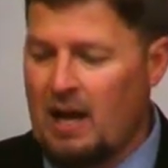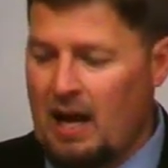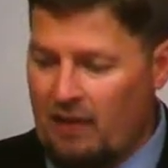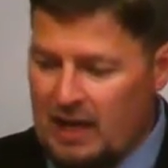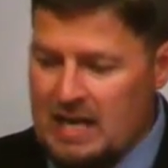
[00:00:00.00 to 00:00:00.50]

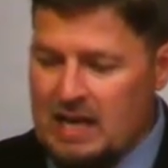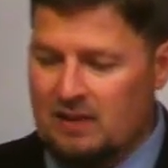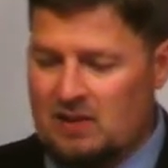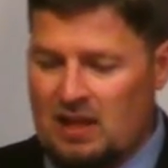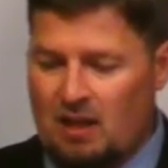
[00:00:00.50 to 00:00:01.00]
and then he could
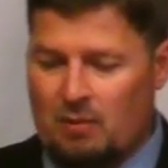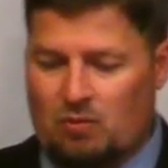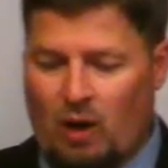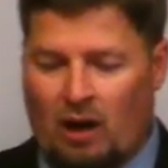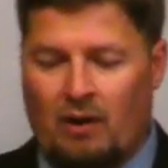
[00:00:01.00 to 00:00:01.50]
see them as
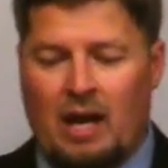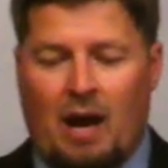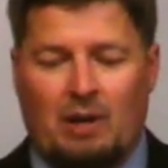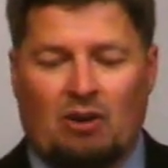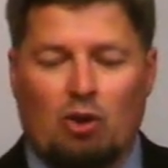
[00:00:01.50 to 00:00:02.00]
well.
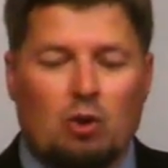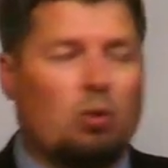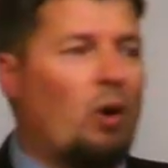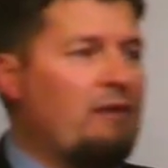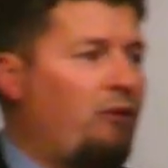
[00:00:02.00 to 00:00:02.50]
I mean, Luke
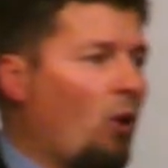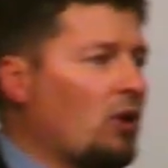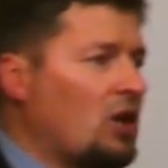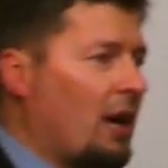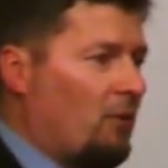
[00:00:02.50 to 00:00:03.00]
24,
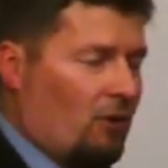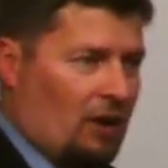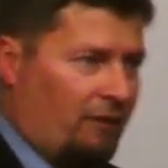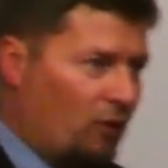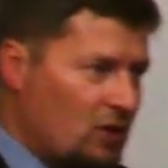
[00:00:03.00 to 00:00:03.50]
chapter,
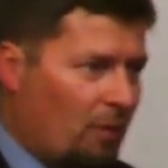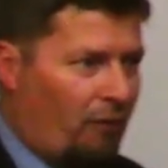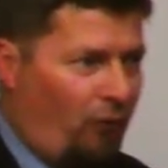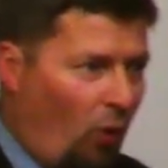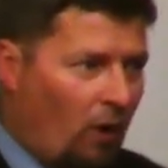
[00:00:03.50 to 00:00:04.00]
uh, verse number
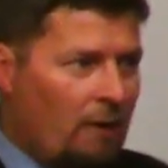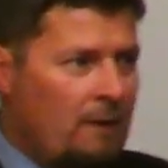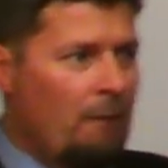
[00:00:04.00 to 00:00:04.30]
4,